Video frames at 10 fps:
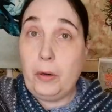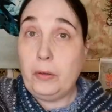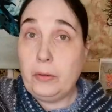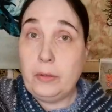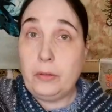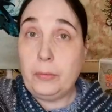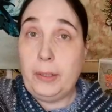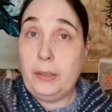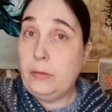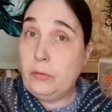park the
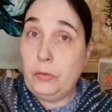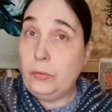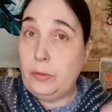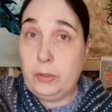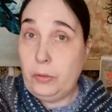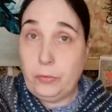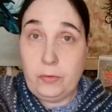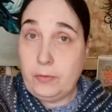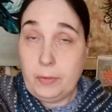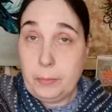thread to the
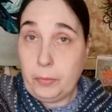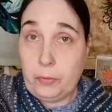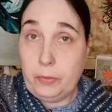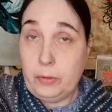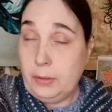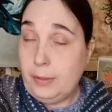closest symbol.